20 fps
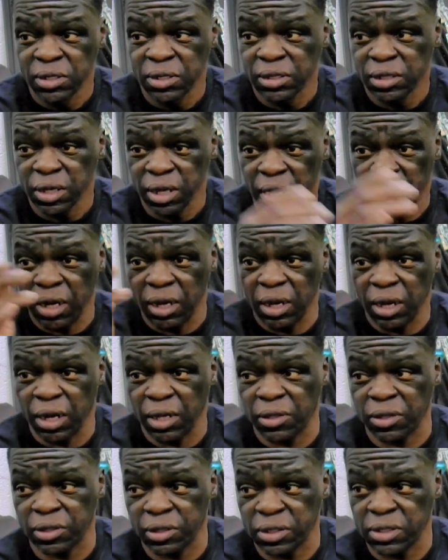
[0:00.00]
He just won
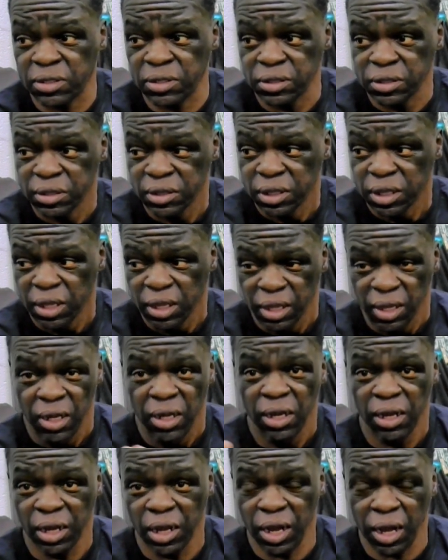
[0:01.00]
other this than, past weekend.
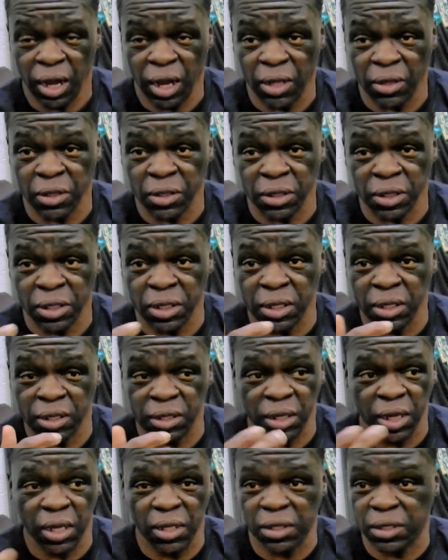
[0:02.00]
Other than the,
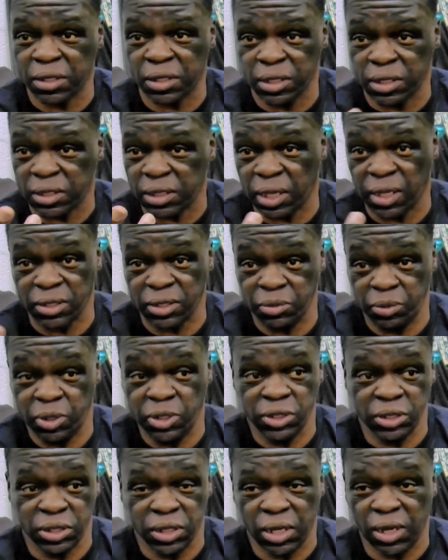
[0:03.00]
other than the
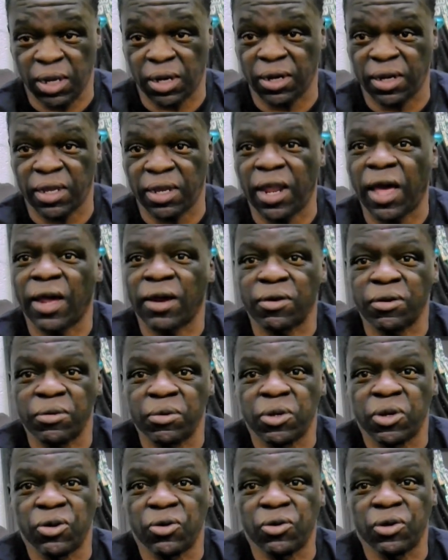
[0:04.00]
exhibition, I, and I don't
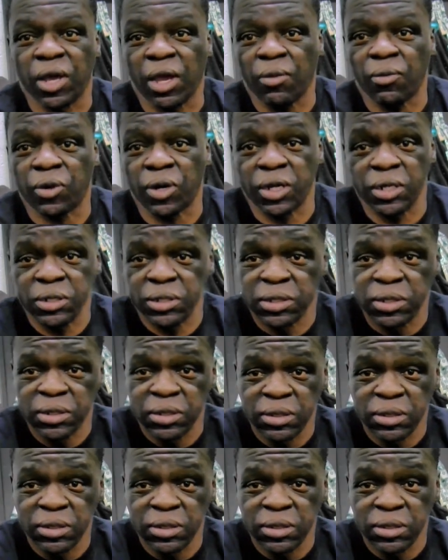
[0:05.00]
even know who that was.